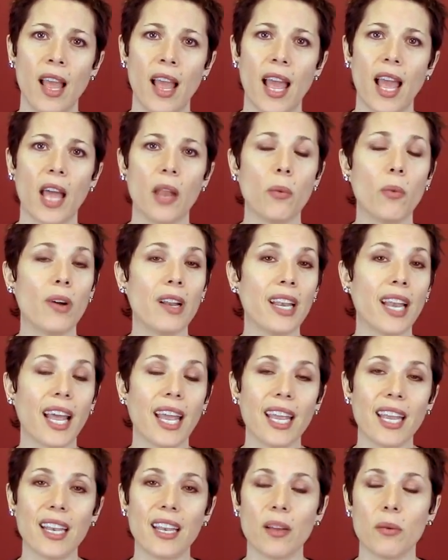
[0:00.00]
And one
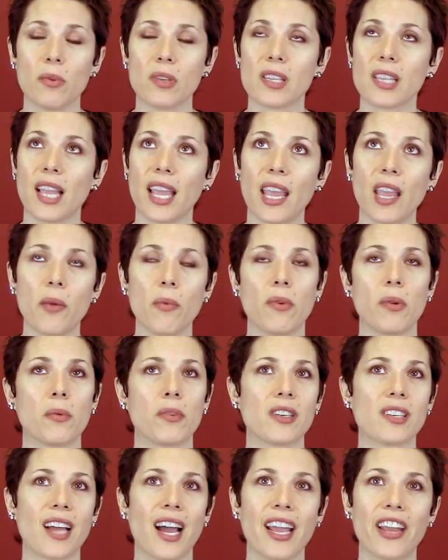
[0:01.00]
night, it was late, we
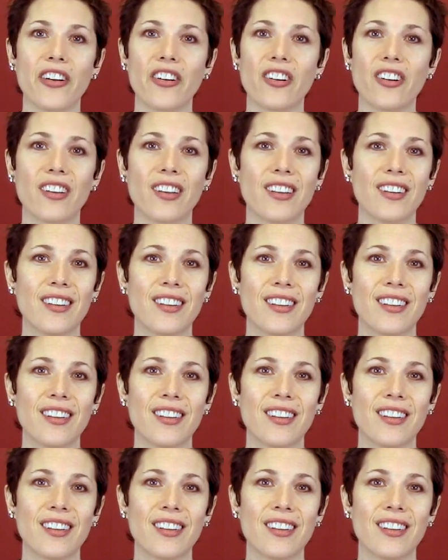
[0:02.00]
were tired,